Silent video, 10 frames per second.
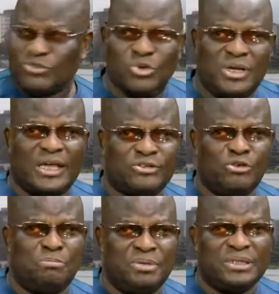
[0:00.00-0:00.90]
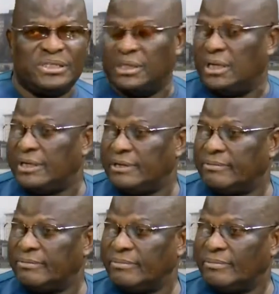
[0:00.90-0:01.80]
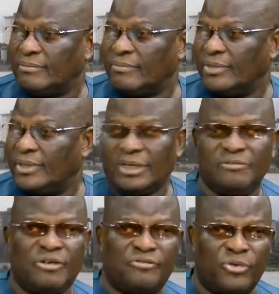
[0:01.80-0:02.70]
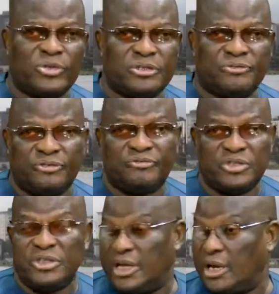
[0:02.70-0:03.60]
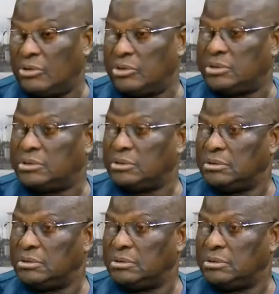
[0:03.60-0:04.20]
So there is no big deal if a 40, 50-year-old,